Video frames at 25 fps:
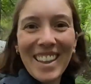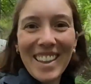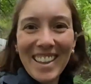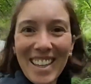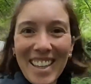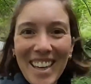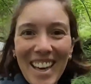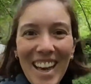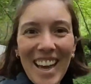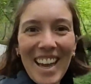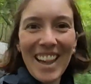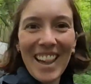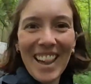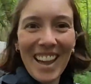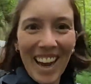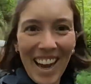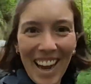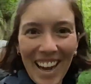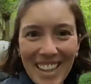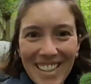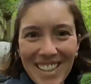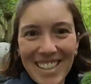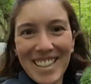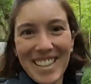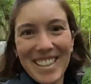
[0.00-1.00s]
the
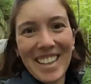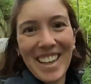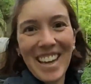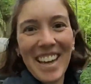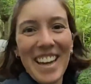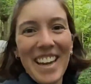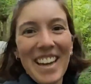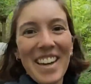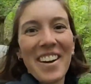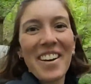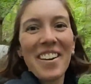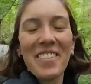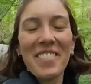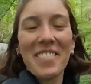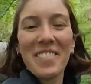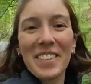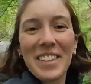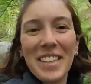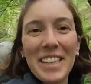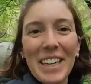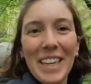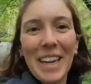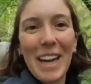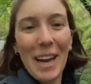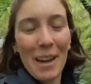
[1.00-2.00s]
last day of
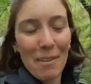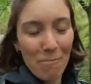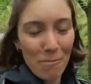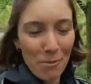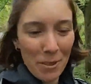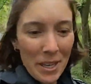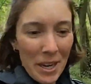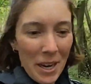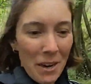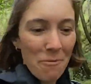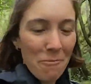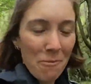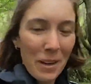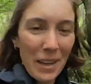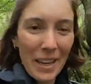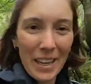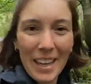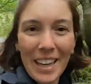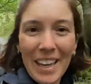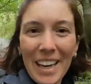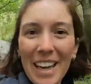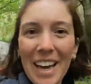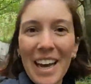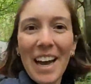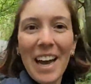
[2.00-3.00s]
the Cumbria
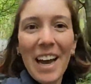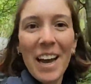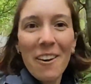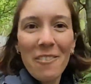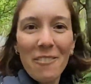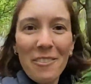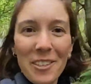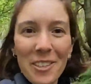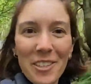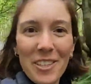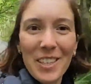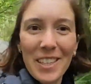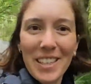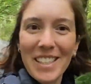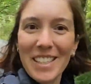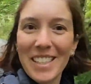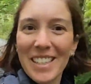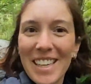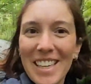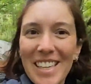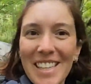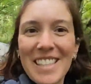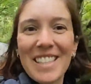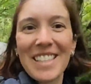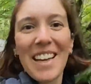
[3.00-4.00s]
Way, we just
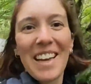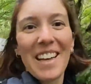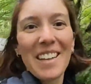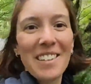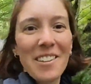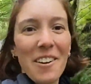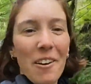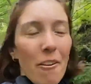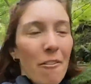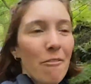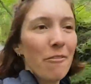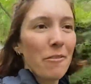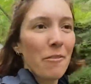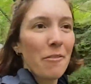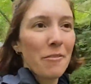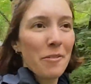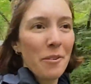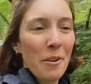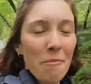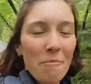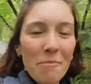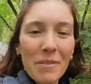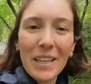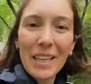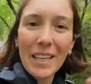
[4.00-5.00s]
set off
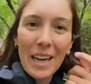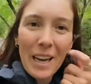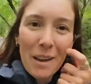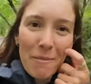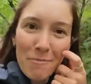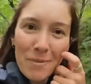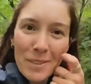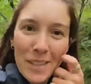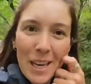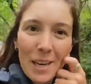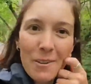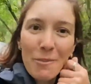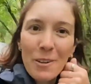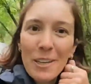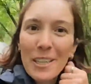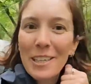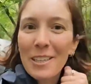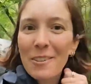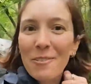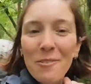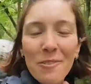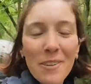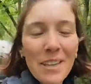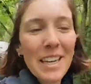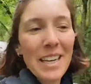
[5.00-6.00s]
from the campsite. We had
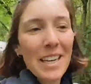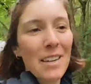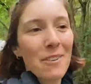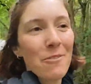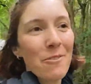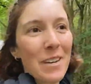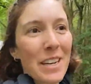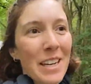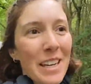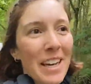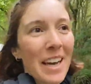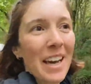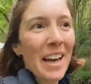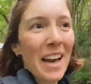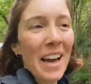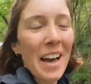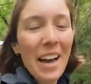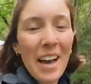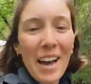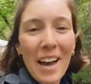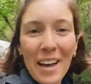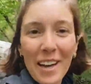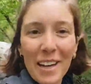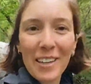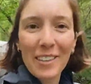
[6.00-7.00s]
a really
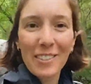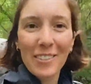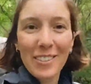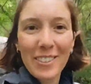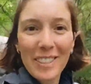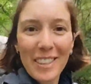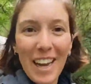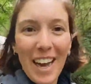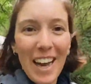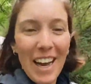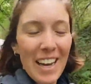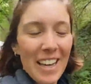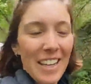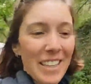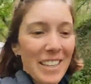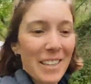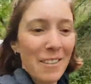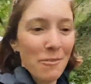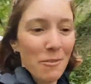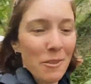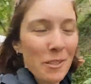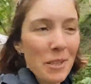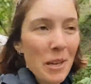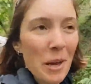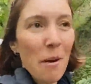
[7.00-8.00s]
good night.
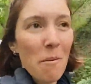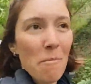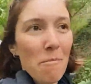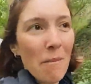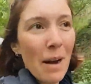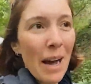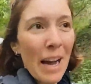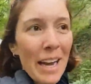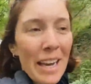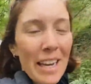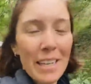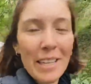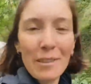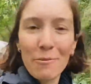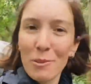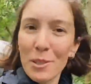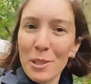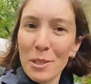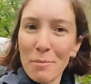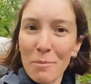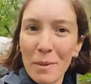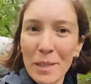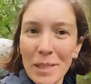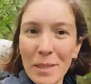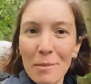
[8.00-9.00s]
It was mild, it
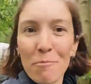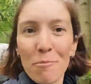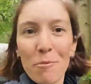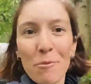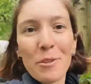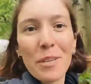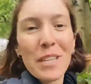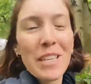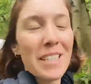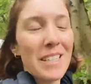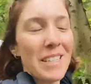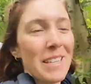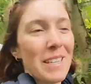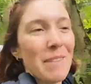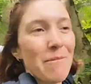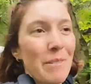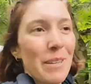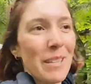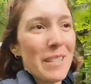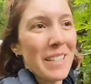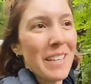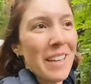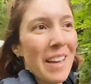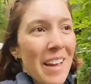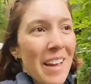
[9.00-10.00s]
was a bit breezy, but